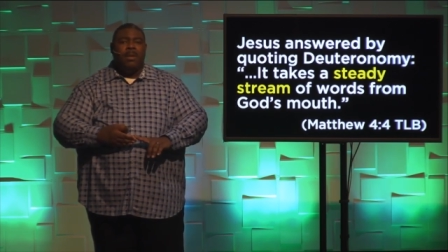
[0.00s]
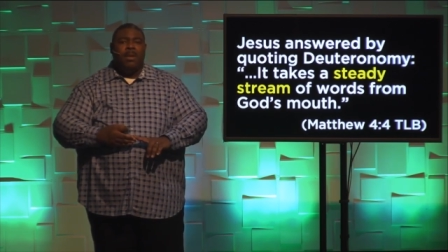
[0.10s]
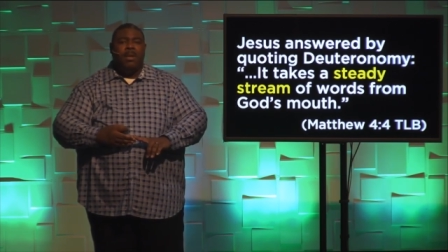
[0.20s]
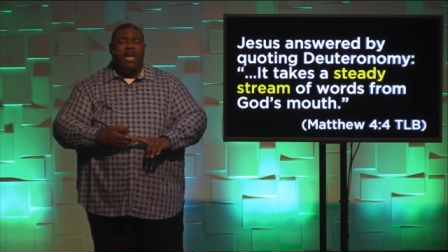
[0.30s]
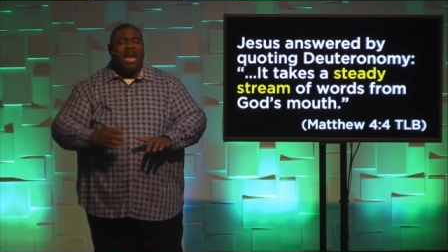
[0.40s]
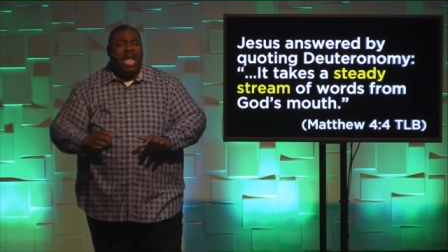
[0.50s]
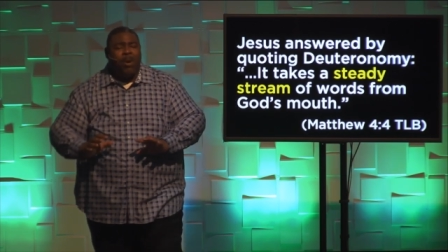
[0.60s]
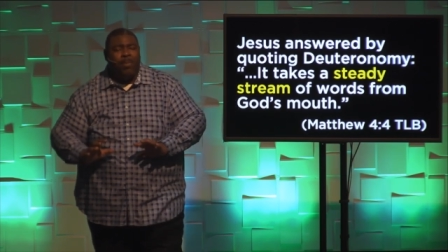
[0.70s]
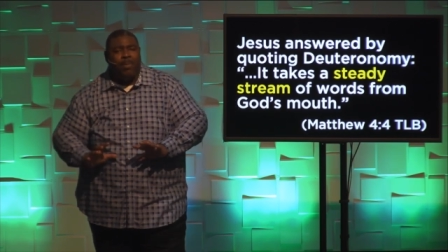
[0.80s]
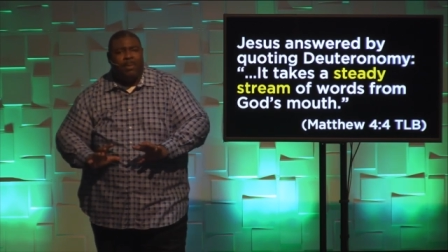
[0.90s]
You got to
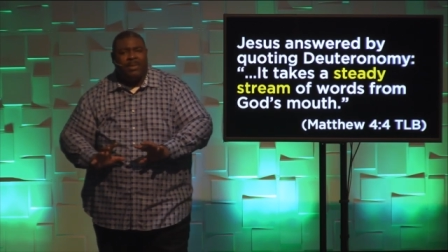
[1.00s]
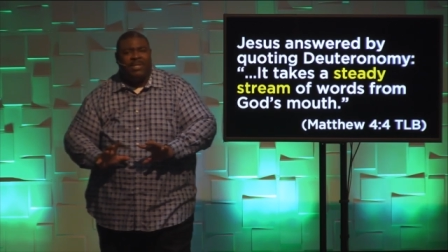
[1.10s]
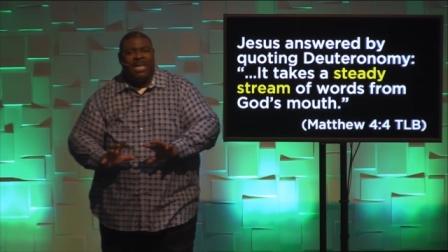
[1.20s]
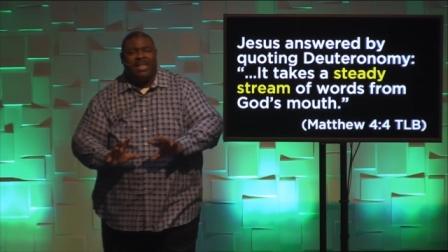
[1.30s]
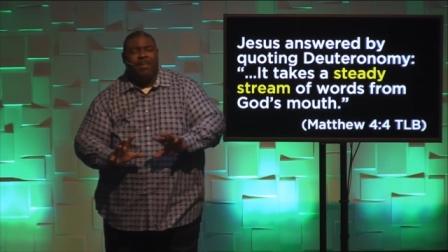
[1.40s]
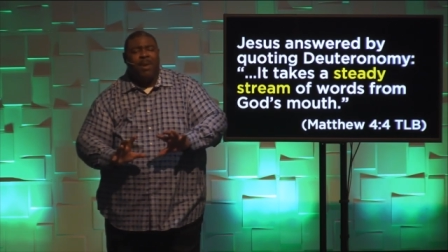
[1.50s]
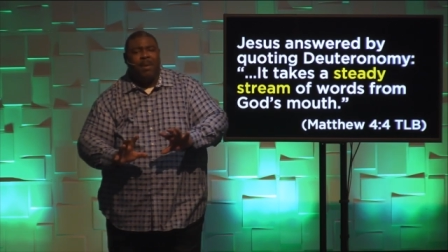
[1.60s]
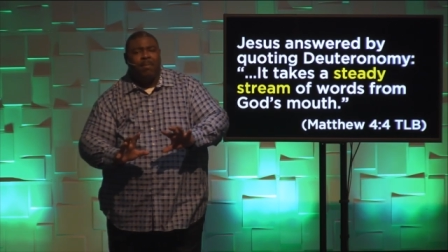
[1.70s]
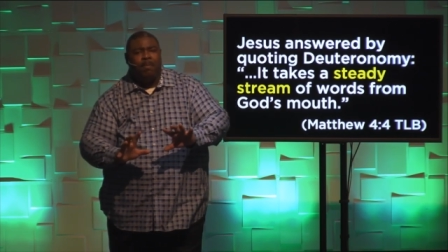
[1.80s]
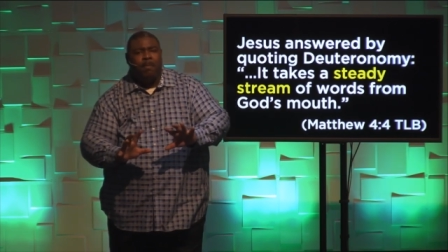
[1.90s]
help set them up
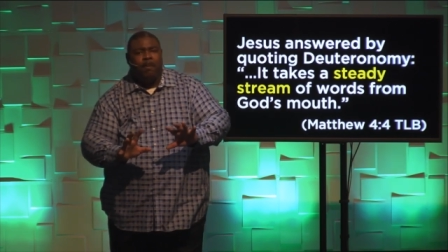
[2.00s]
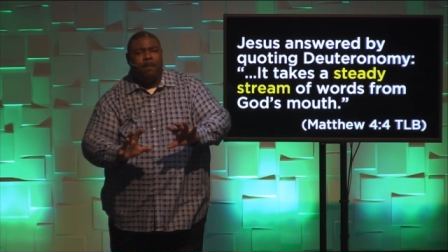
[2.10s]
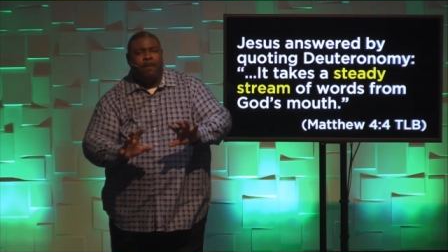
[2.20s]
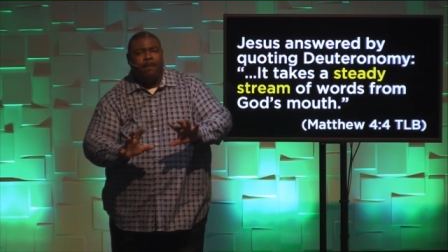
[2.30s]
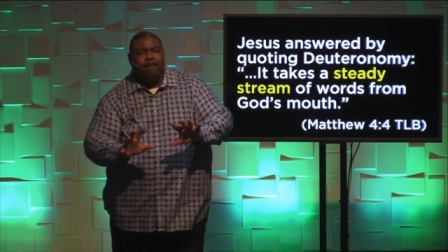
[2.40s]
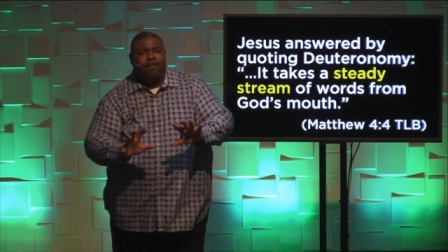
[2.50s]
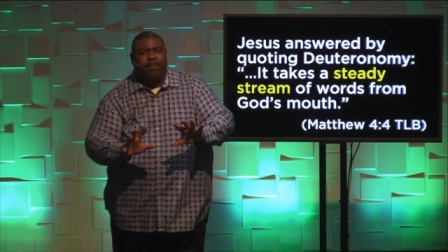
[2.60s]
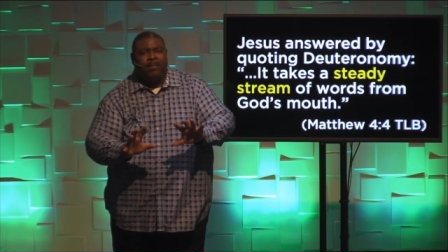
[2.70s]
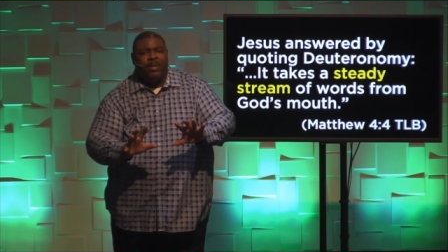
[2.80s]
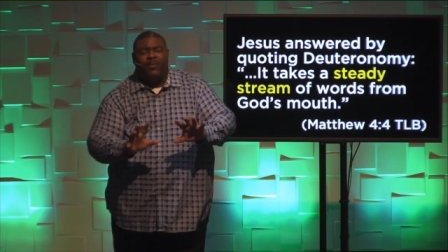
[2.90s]

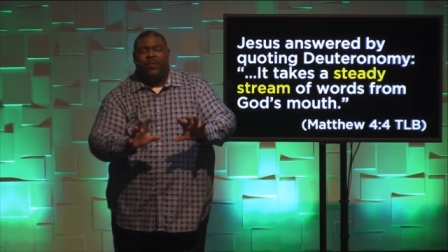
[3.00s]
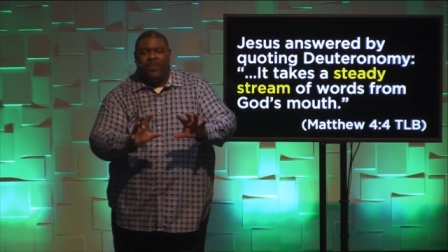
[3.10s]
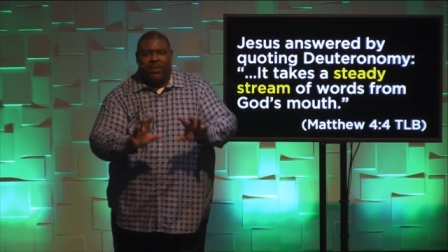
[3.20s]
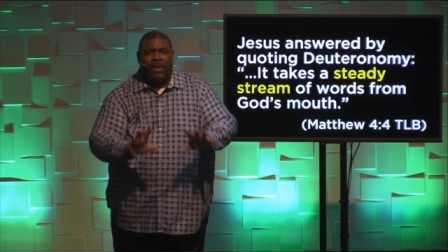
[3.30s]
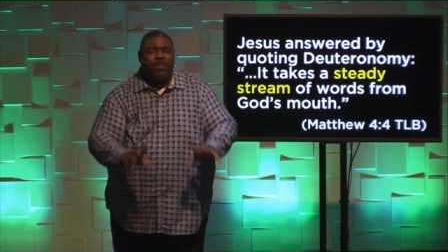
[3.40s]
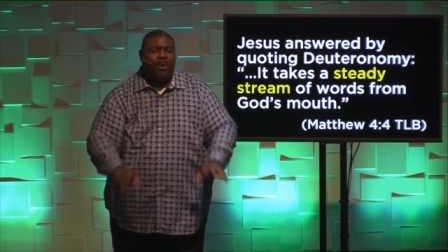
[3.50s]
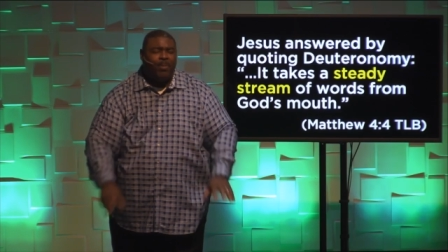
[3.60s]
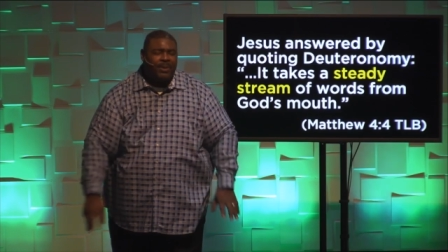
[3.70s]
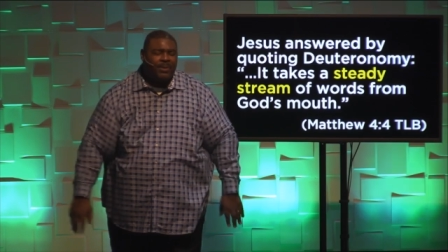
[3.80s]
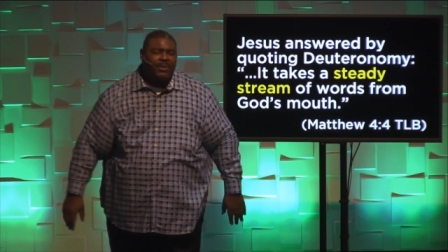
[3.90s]
to fulfill their
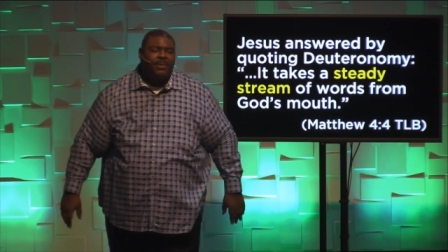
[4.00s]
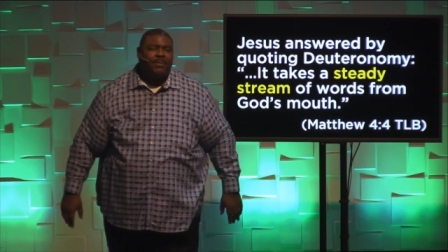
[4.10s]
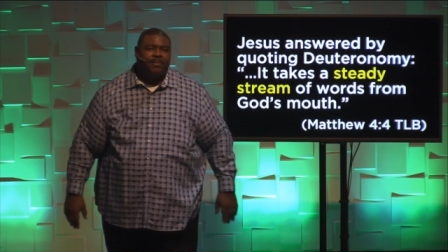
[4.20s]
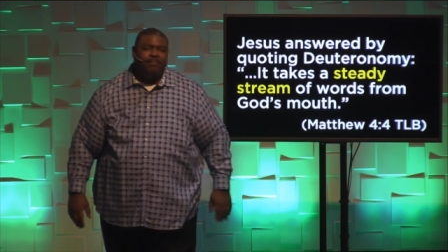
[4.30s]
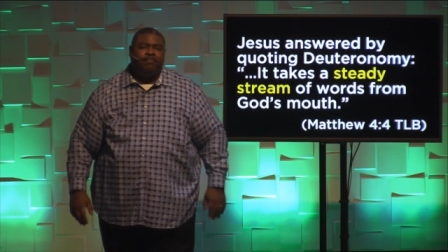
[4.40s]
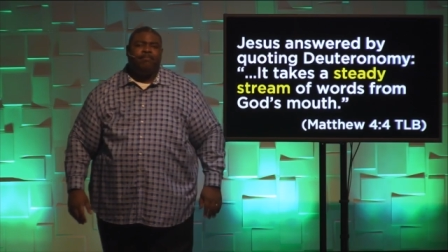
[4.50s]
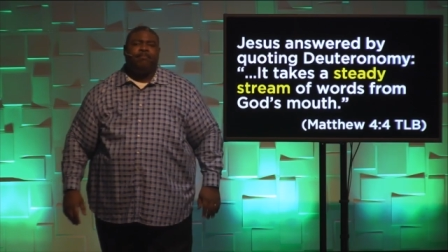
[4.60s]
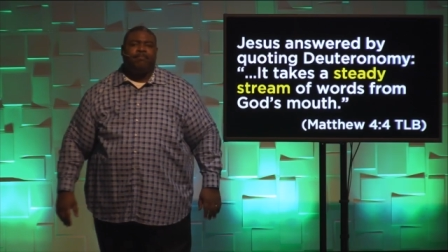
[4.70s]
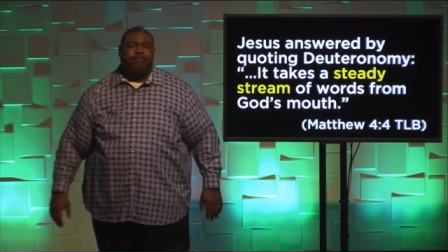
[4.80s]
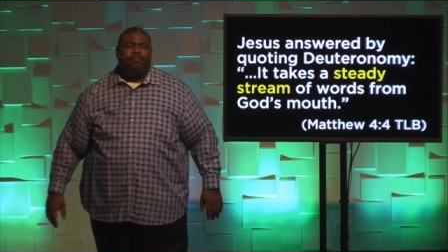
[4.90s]
purpose.
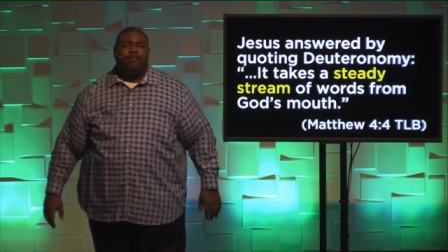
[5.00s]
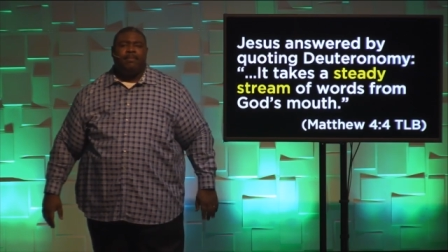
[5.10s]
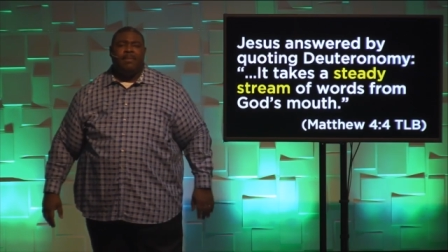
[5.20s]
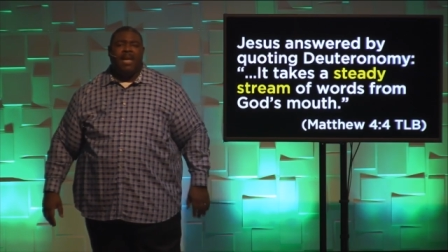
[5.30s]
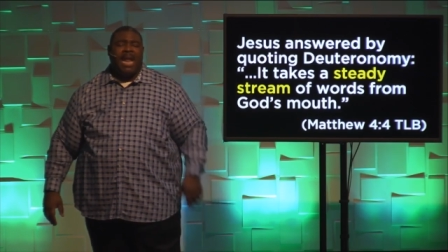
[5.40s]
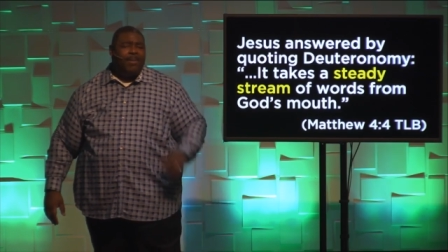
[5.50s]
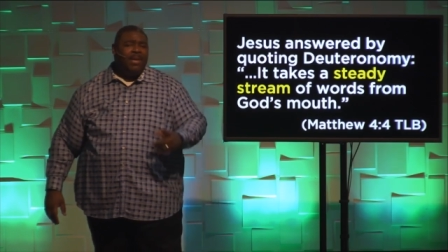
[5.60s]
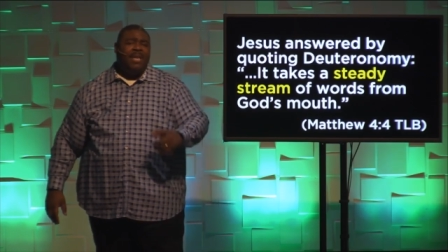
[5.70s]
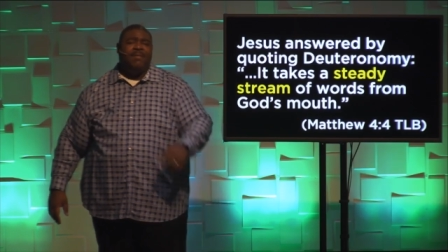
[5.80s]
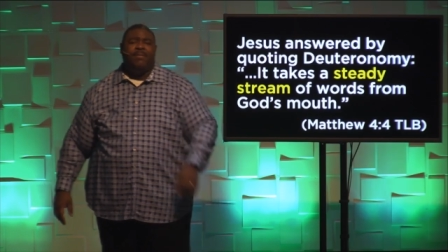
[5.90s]
And I believe